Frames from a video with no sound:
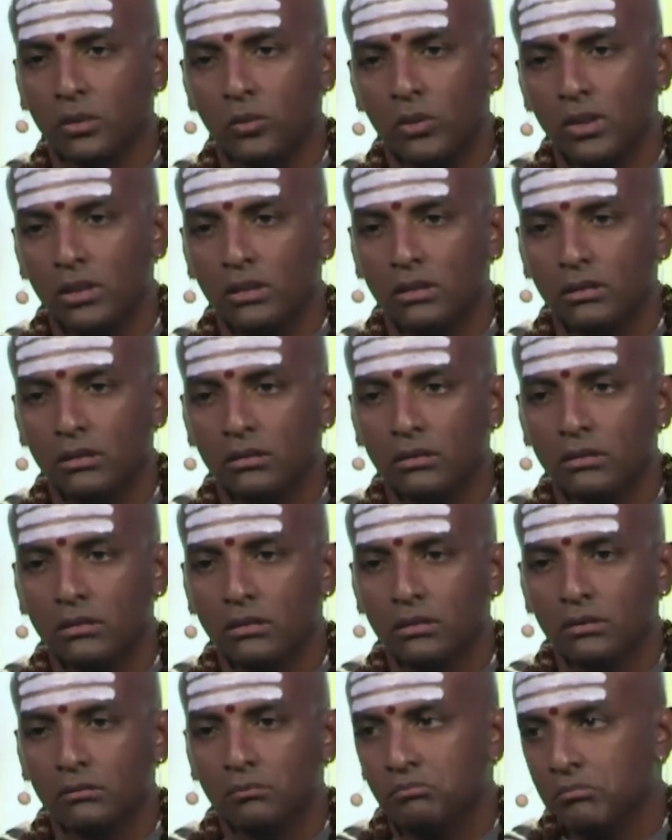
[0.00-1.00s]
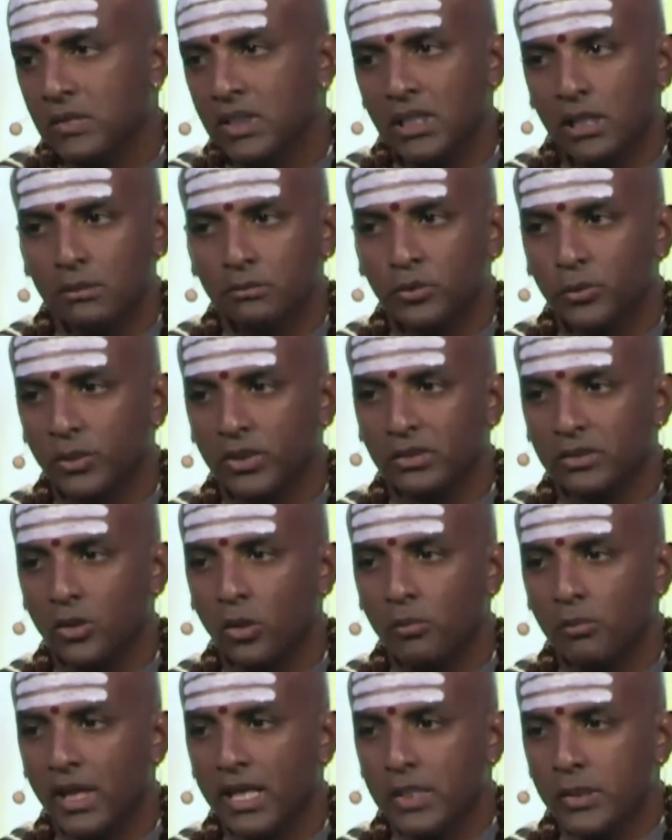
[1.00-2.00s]
world, comes with no
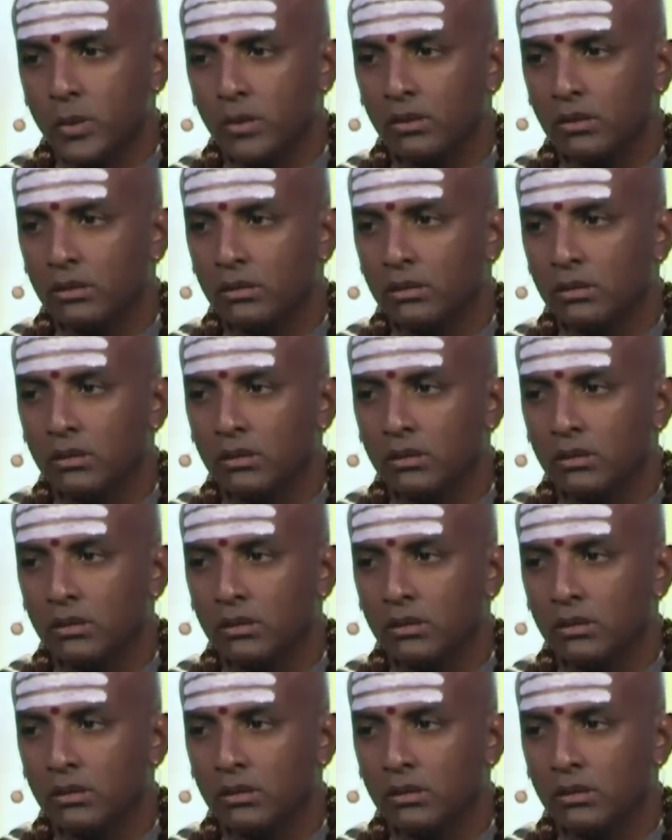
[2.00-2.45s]
manual.